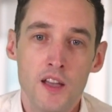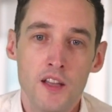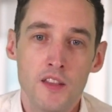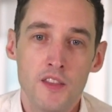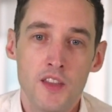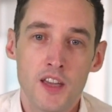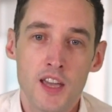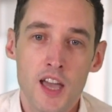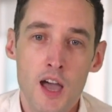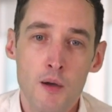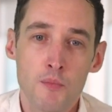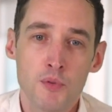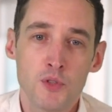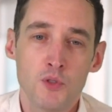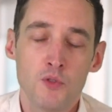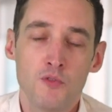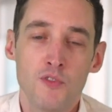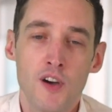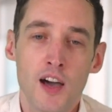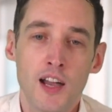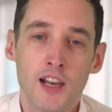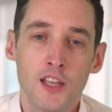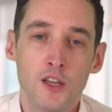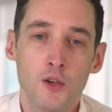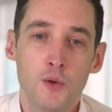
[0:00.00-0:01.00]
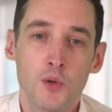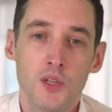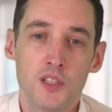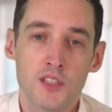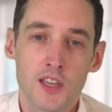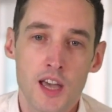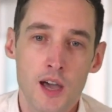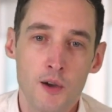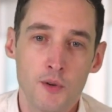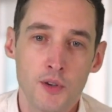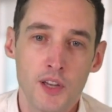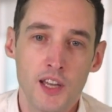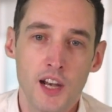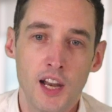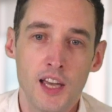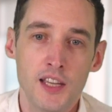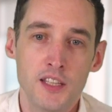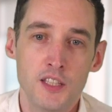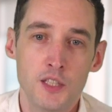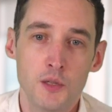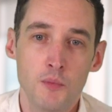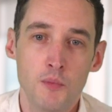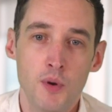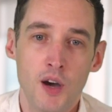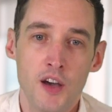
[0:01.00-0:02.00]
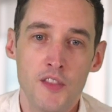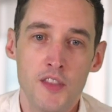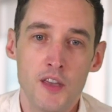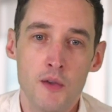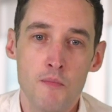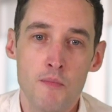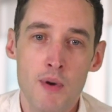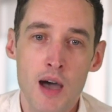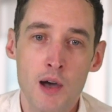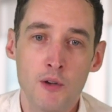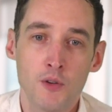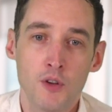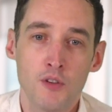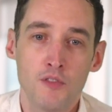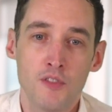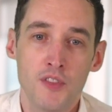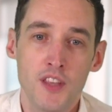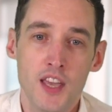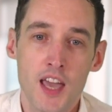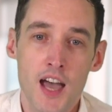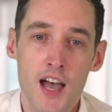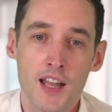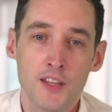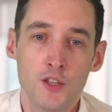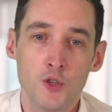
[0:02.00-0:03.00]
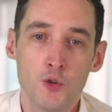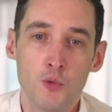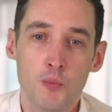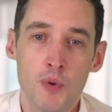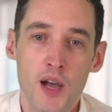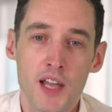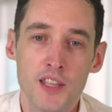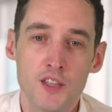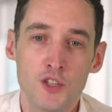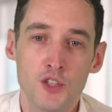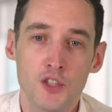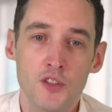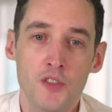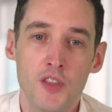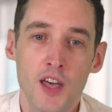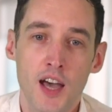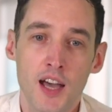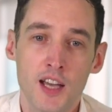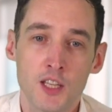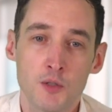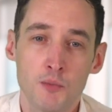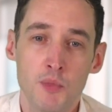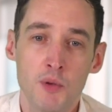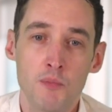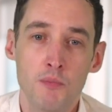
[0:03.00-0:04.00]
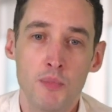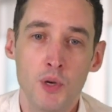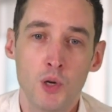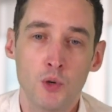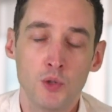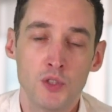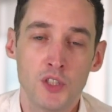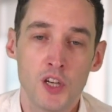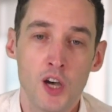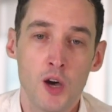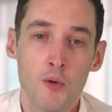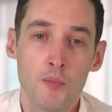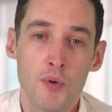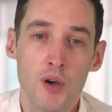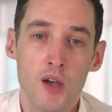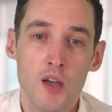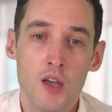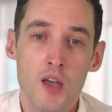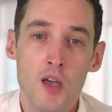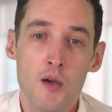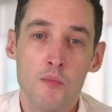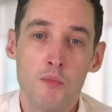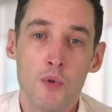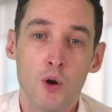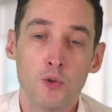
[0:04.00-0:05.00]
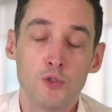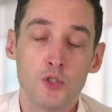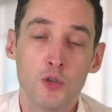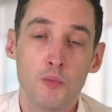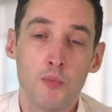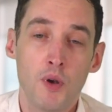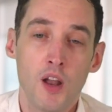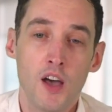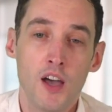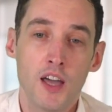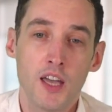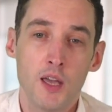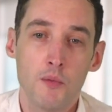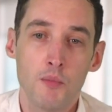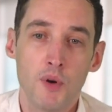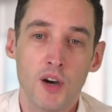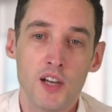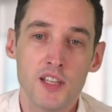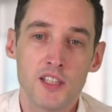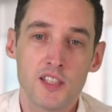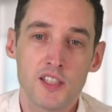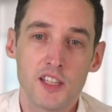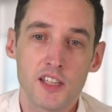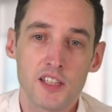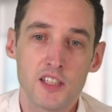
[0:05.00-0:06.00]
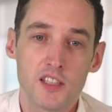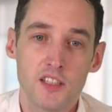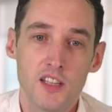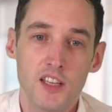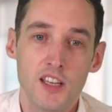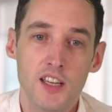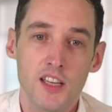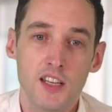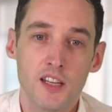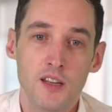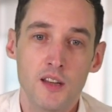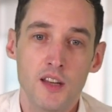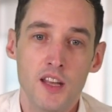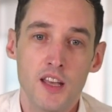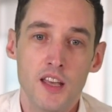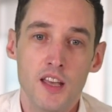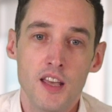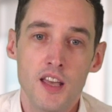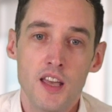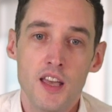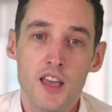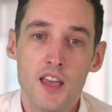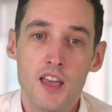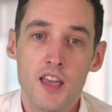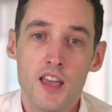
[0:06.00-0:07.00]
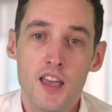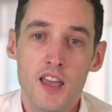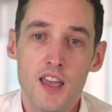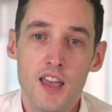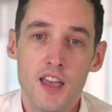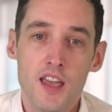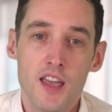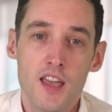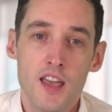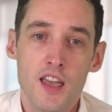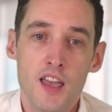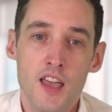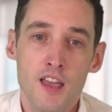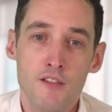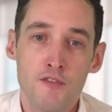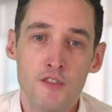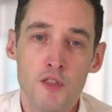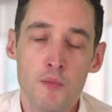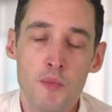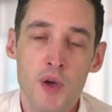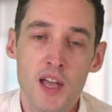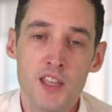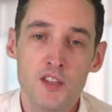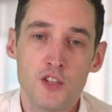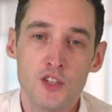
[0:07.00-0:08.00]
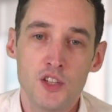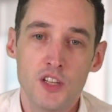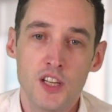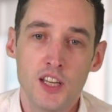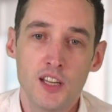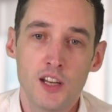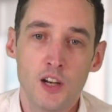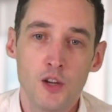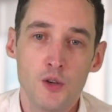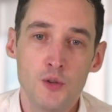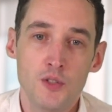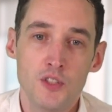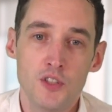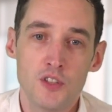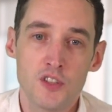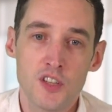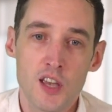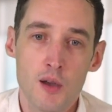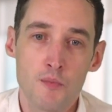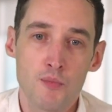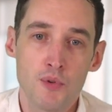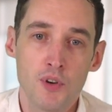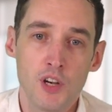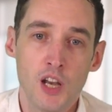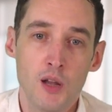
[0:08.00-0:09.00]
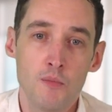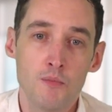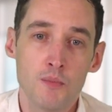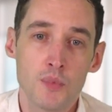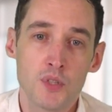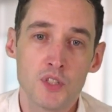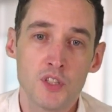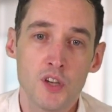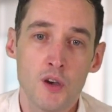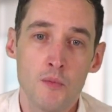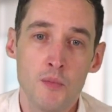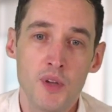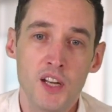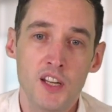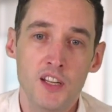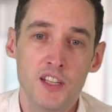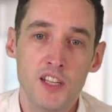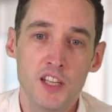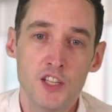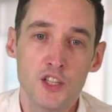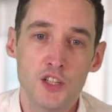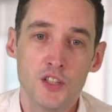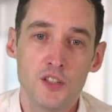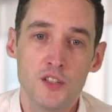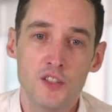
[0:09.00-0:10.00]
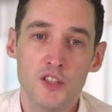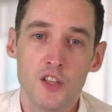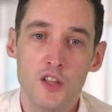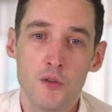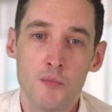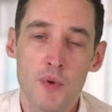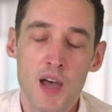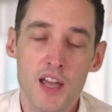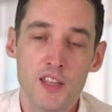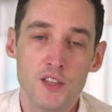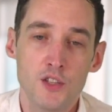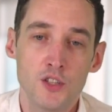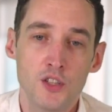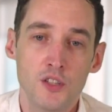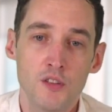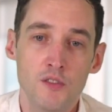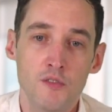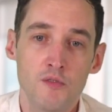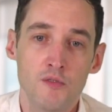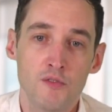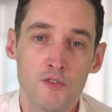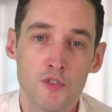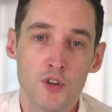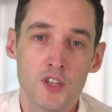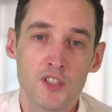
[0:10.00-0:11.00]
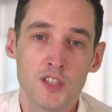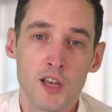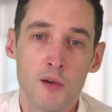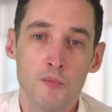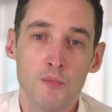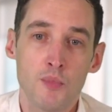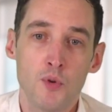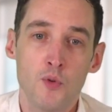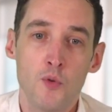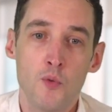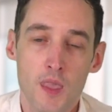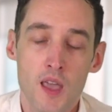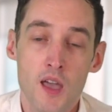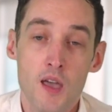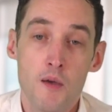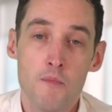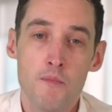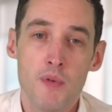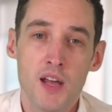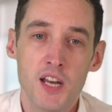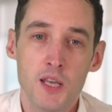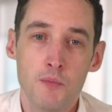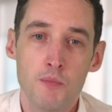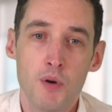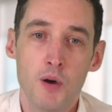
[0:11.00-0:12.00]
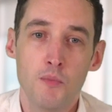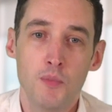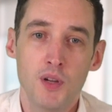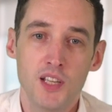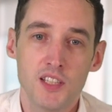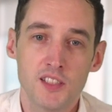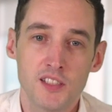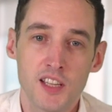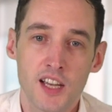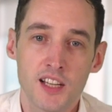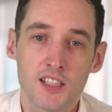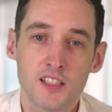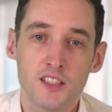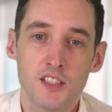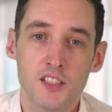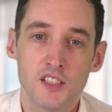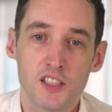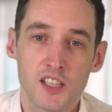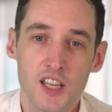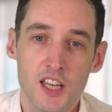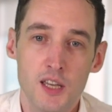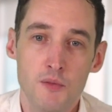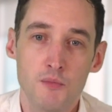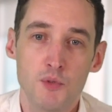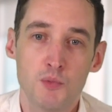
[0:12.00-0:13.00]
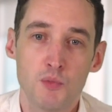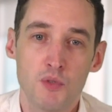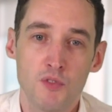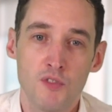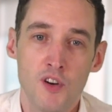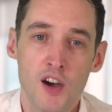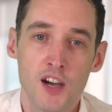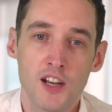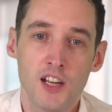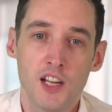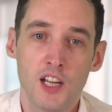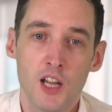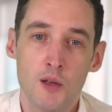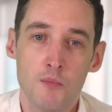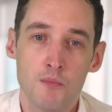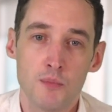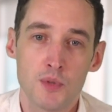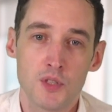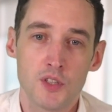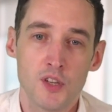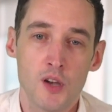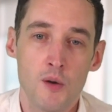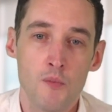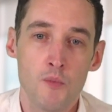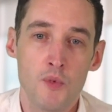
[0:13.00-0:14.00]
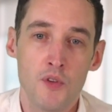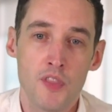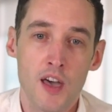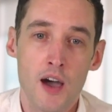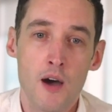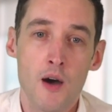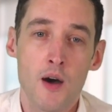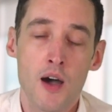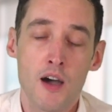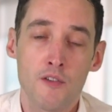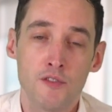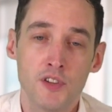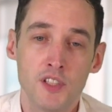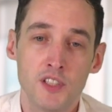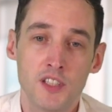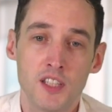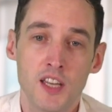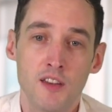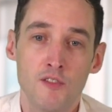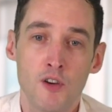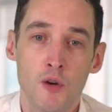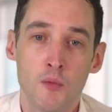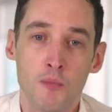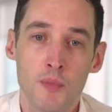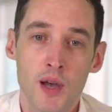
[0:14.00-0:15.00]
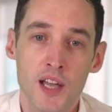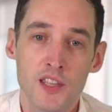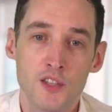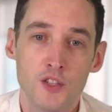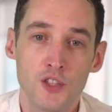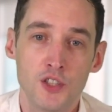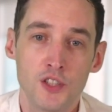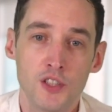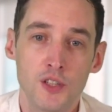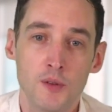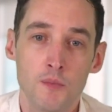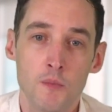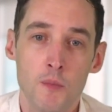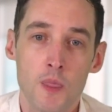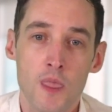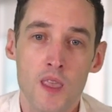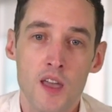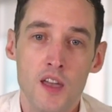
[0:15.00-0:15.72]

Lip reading: The capital value is calculated by the amount of the annual pension that has been built up, multiplying it by 16. If the pension includes a separate lump sum in addition to the pension, for example, many public sector schemes provide a lump sum without having to give up pension,